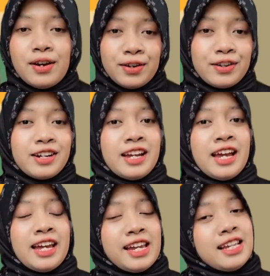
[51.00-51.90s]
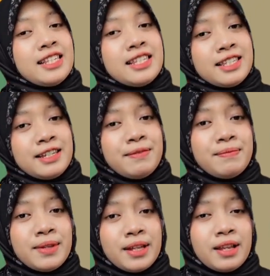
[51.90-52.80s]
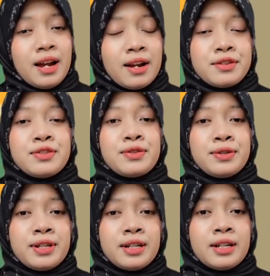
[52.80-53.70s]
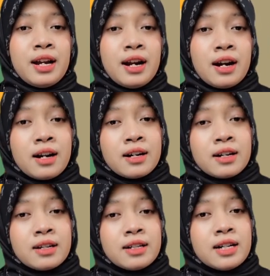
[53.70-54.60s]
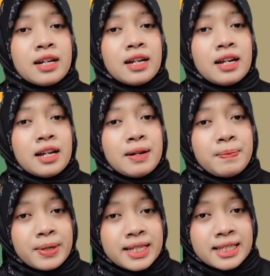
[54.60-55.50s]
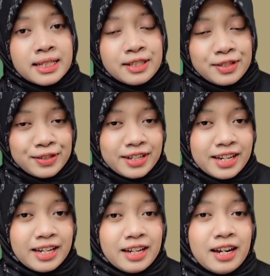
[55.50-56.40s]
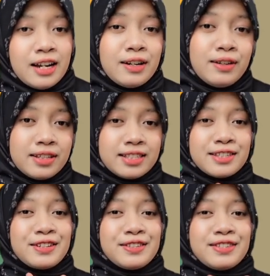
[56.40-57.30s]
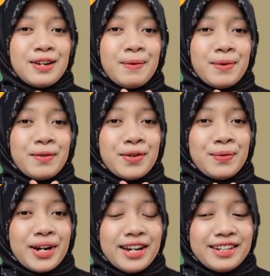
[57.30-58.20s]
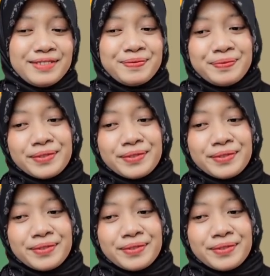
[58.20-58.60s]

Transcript: Okay, it seems that our students are present today. Nice, good job, everyone.